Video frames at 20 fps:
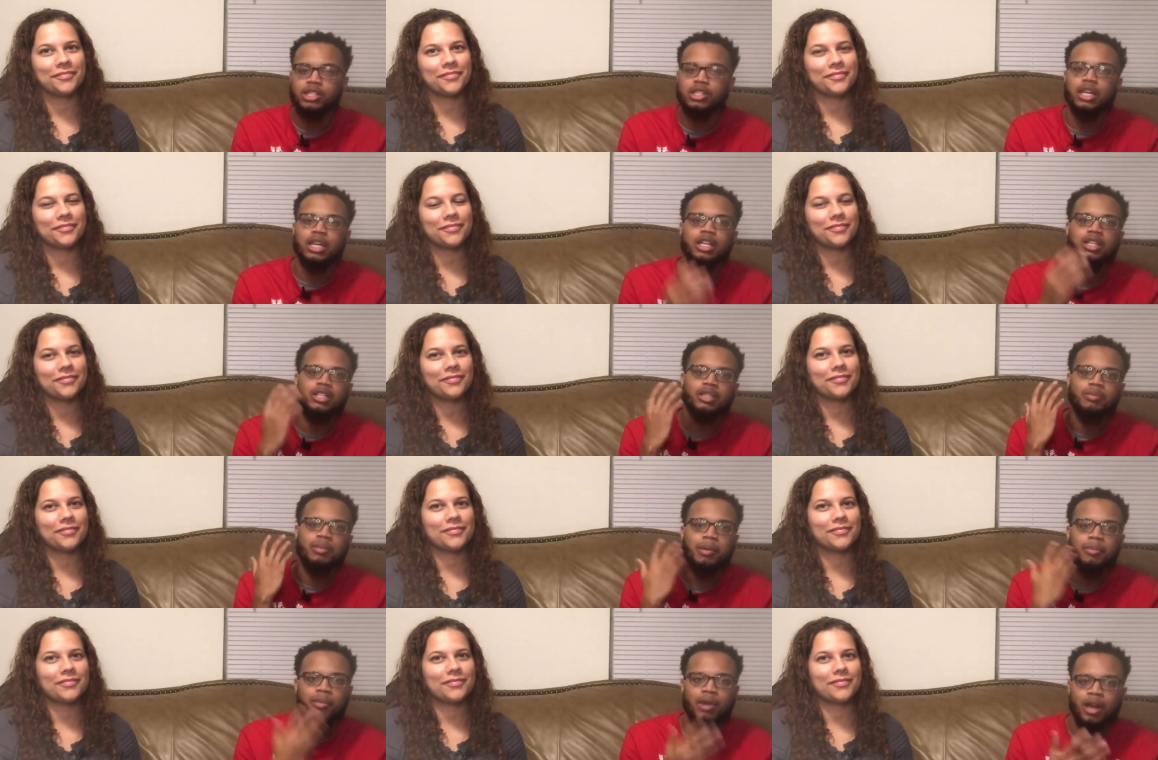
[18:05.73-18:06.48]
Speaker 1: Shout out to
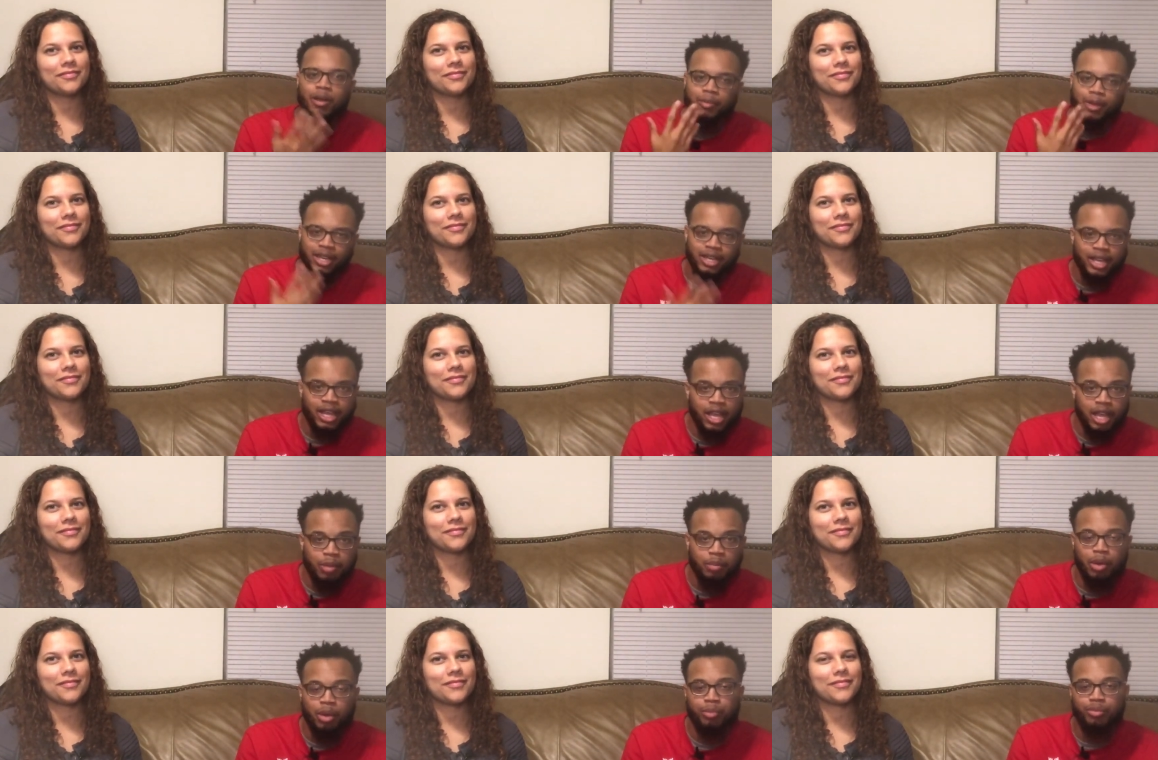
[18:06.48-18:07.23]
my mom, my
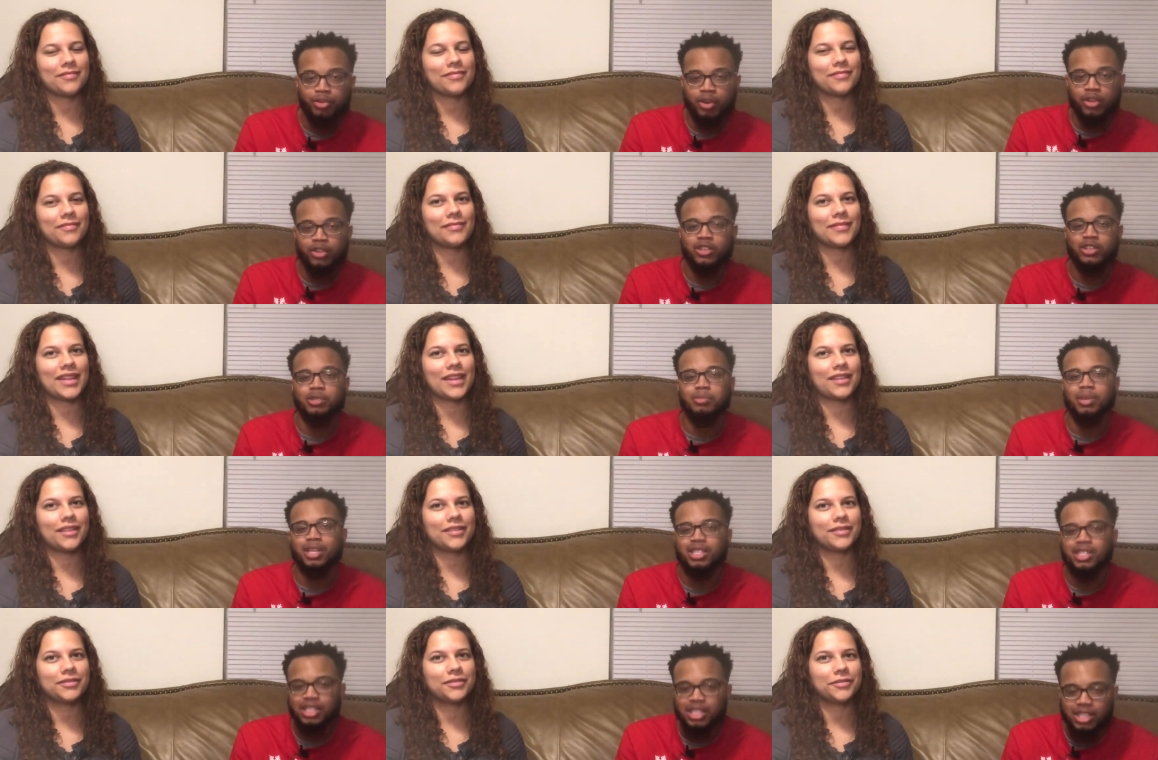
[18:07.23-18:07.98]
dad, my brothers,
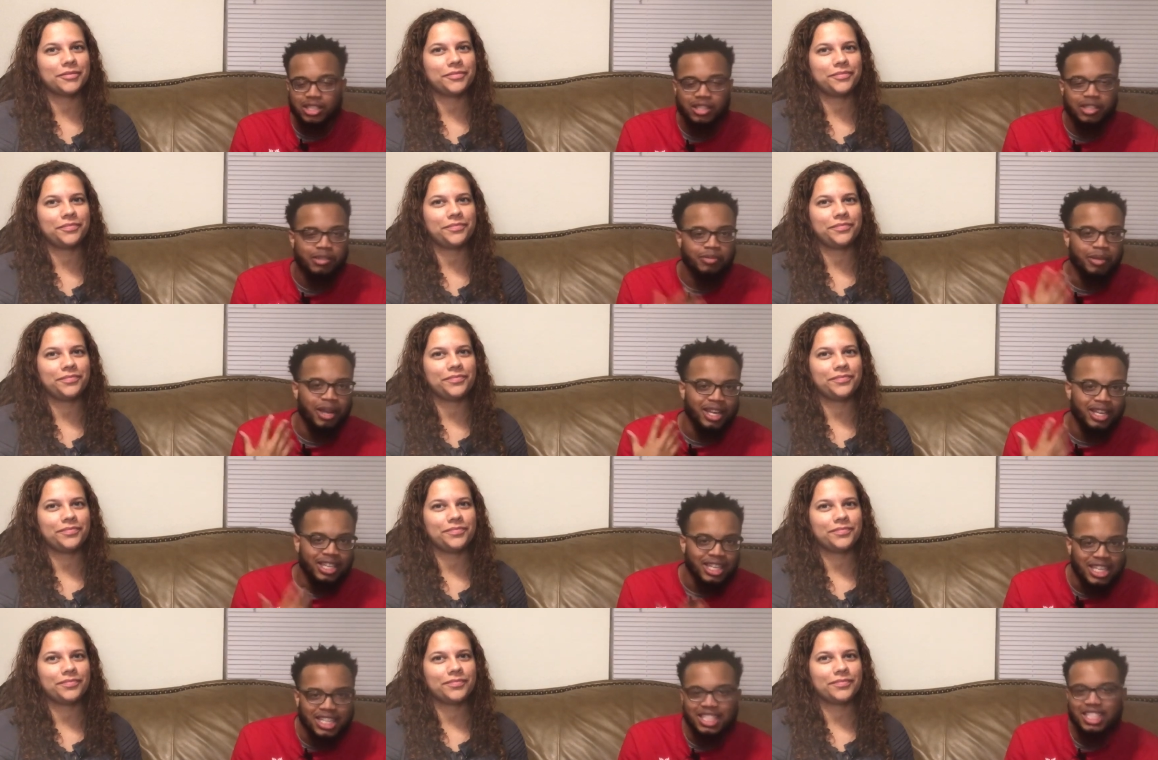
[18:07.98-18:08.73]
my sister, my
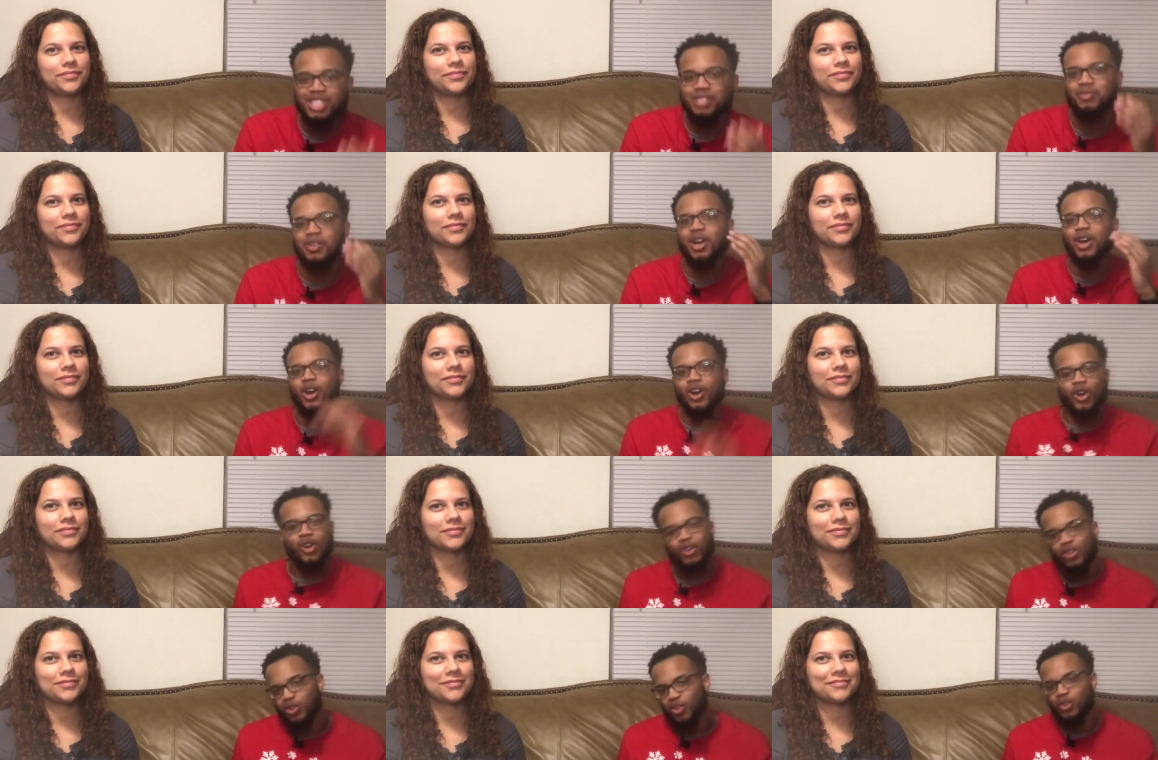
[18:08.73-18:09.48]
nieces, my
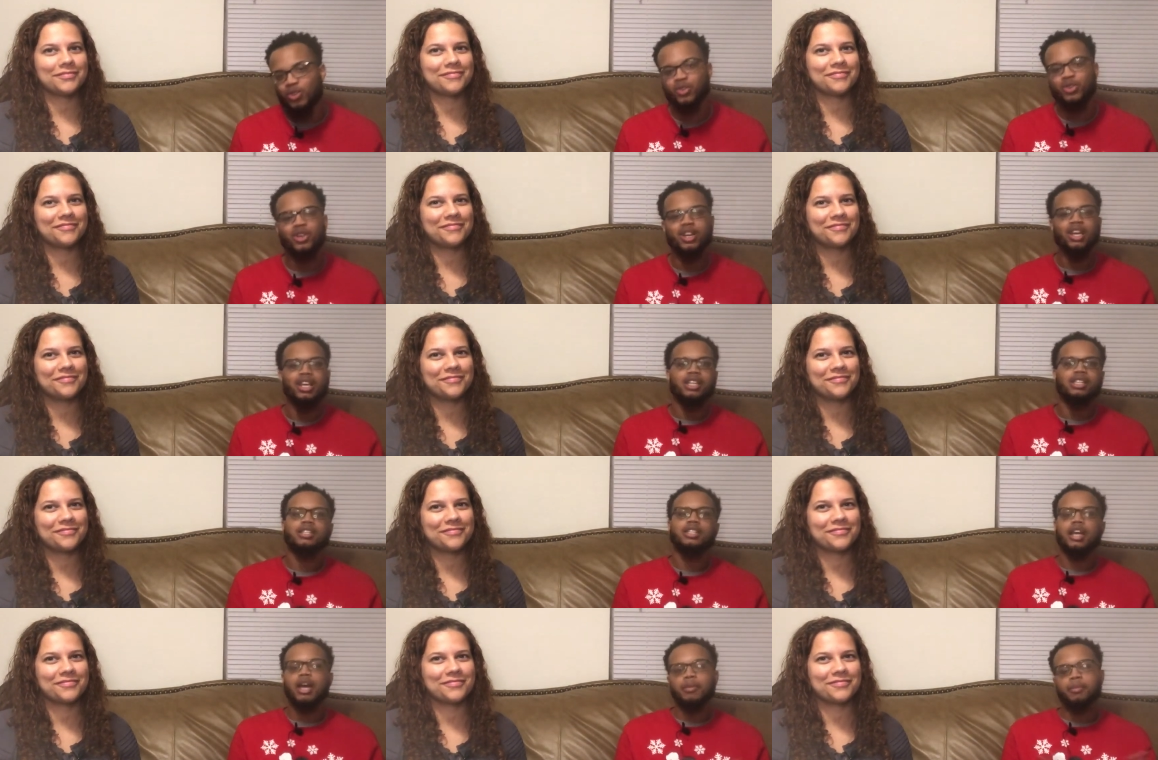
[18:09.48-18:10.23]
uncle,
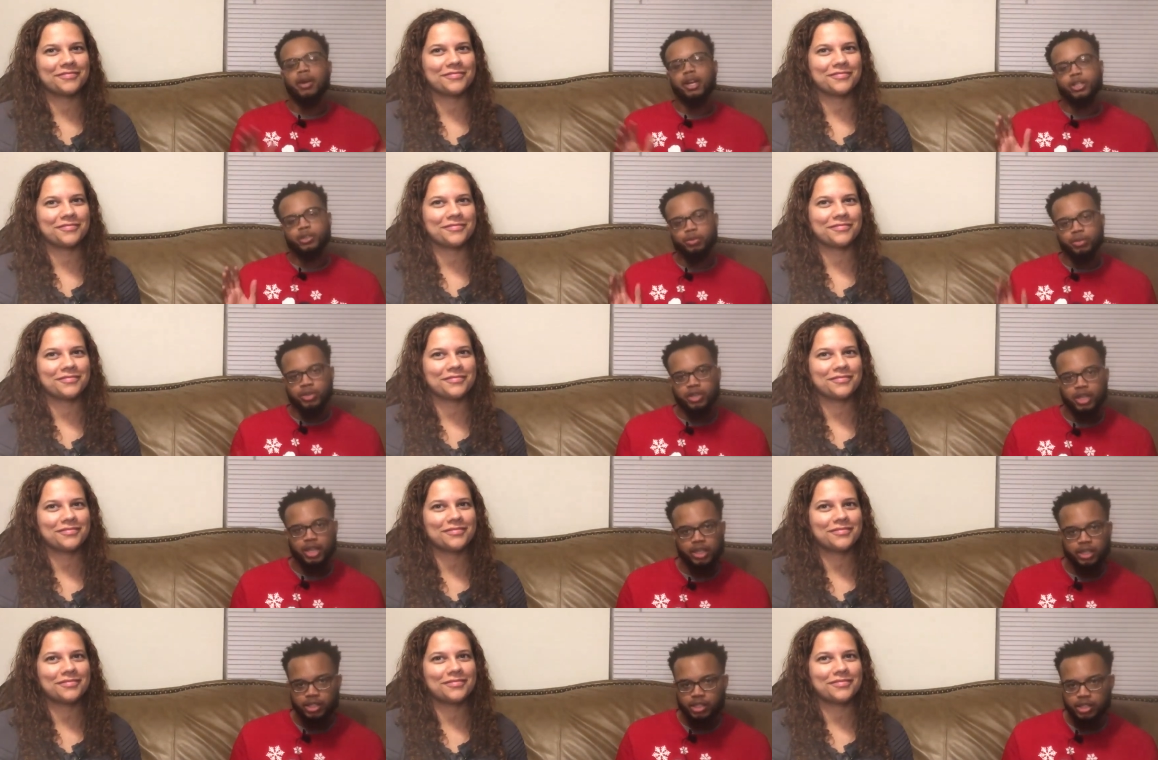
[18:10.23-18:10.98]
Skybox
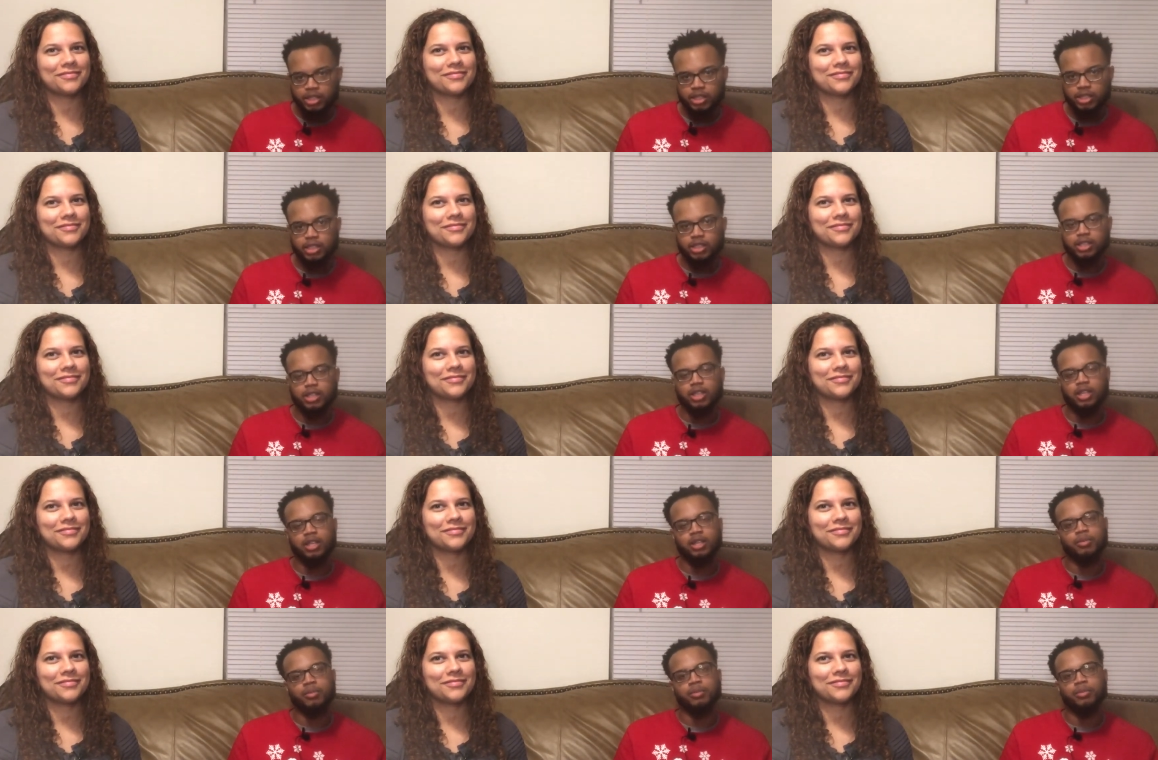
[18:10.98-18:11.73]
Productions.
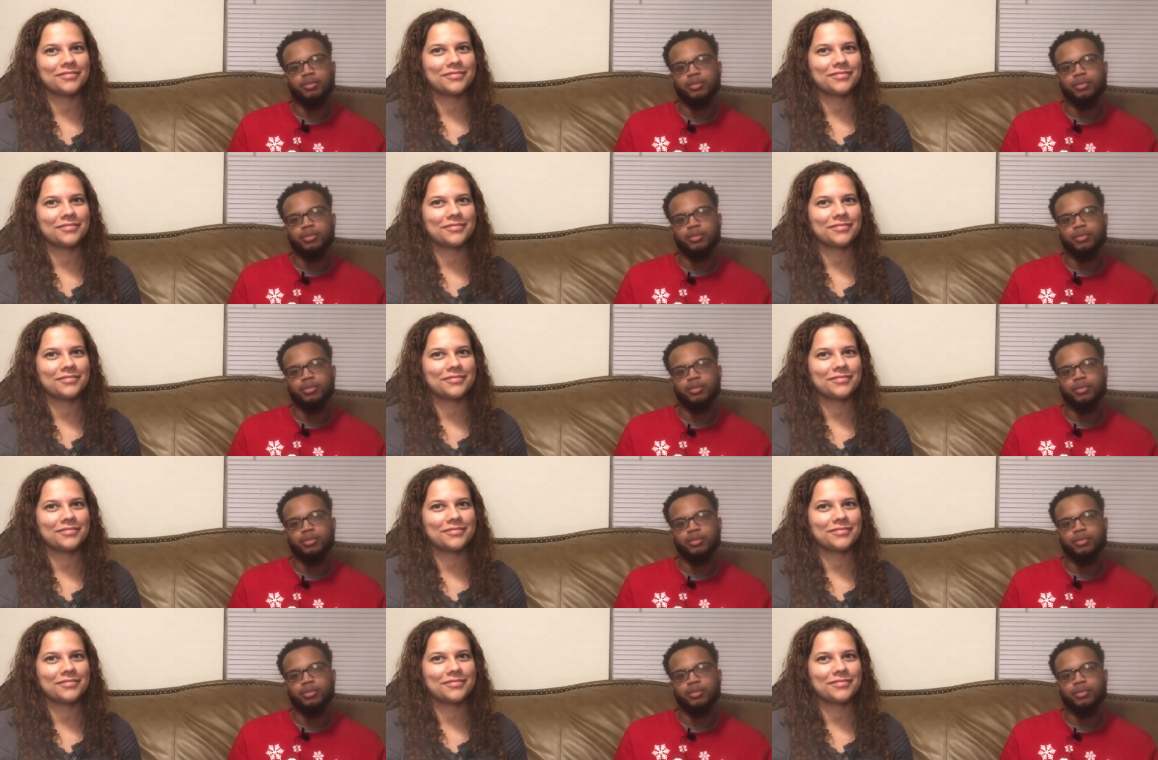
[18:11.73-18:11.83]
Um,